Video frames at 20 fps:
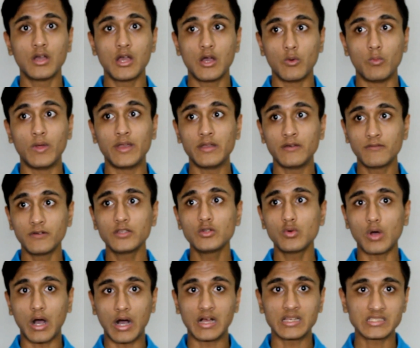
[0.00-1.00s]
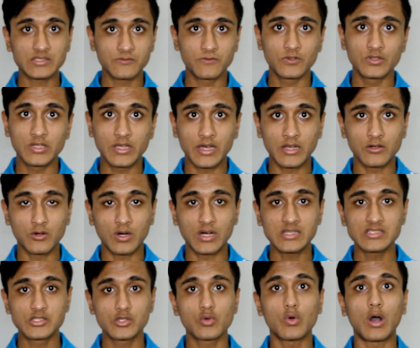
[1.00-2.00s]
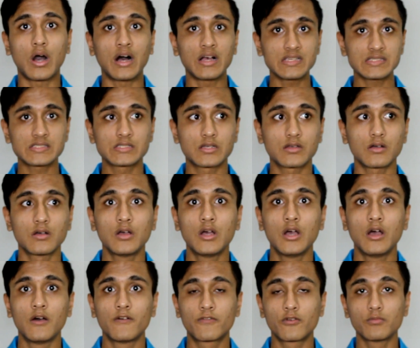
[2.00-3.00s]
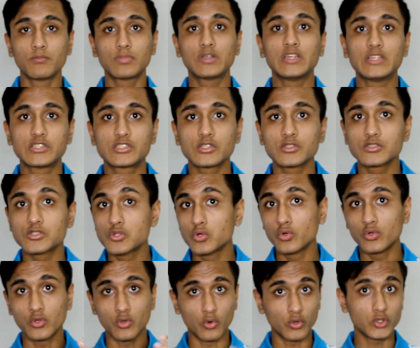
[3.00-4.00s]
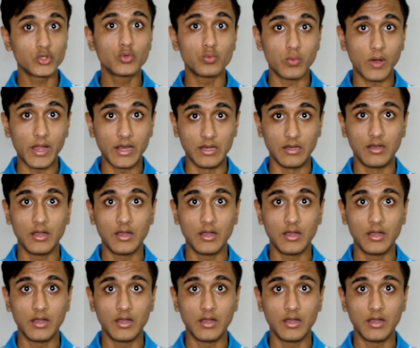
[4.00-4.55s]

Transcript: whenever you ask for the LORs, you ask from teachers who know you well,